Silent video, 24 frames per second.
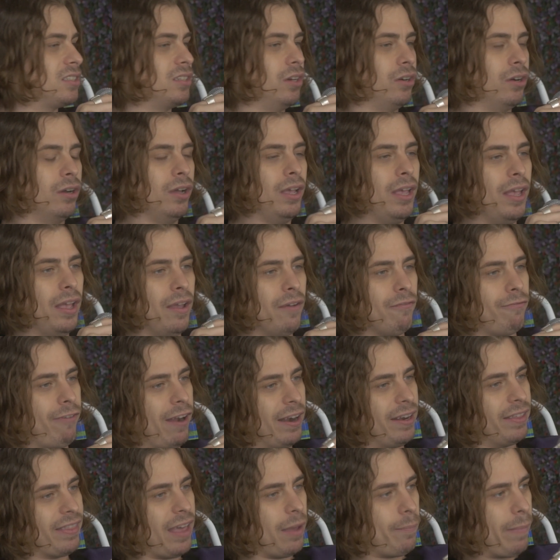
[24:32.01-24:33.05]
So
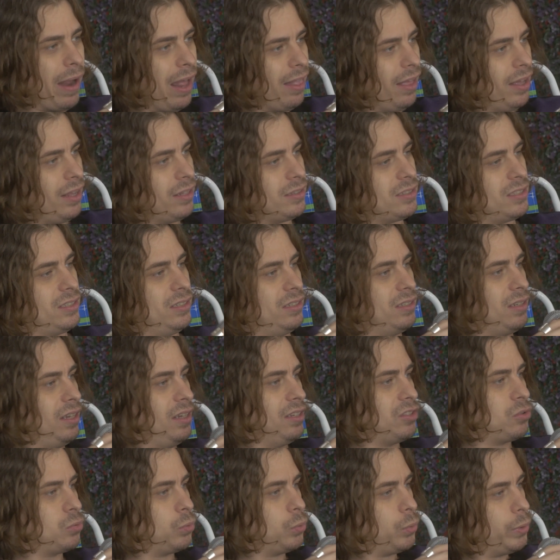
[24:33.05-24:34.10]
finding that balance
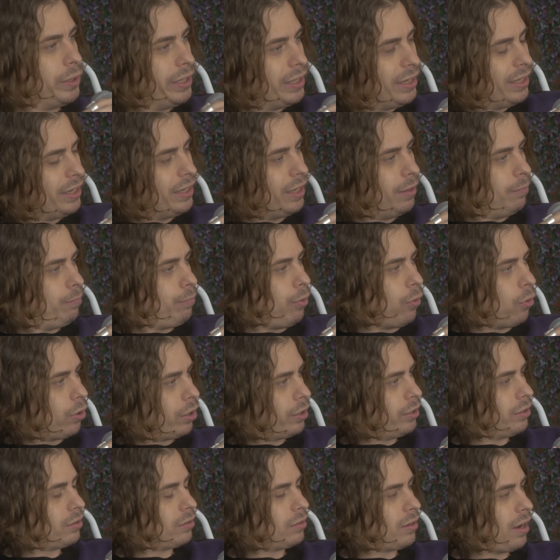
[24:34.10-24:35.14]
is really
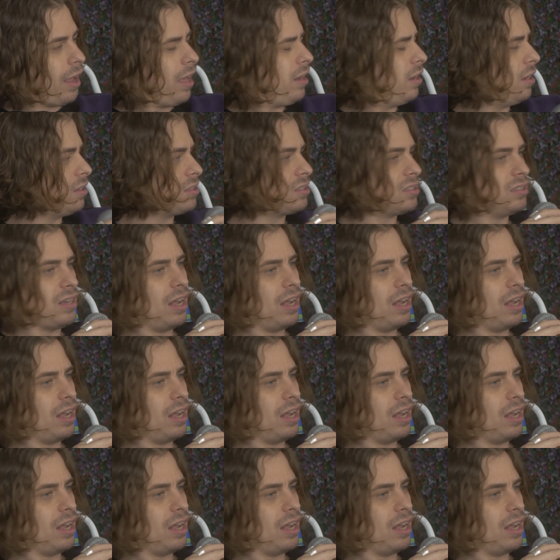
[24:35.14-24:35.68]
important, and it's